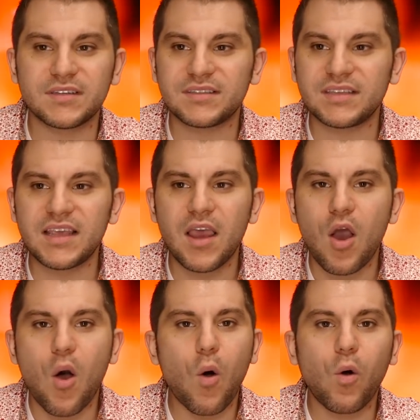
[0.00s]
and see
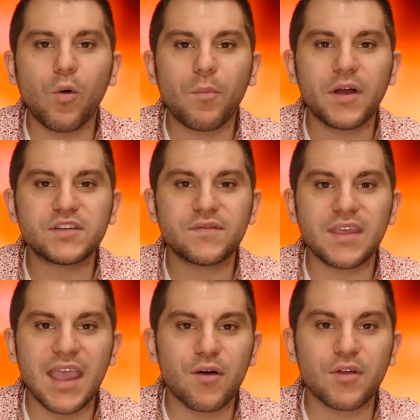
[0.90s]
a whole bunch of
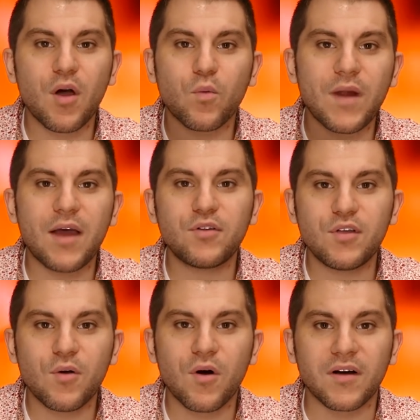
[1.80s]
the area around New
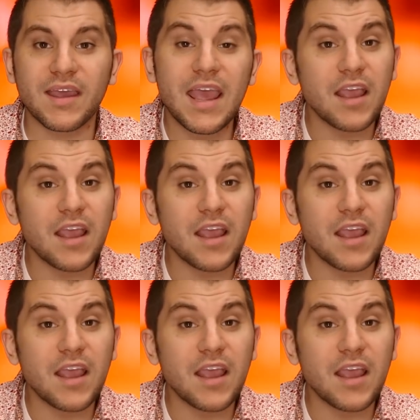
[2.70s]
York,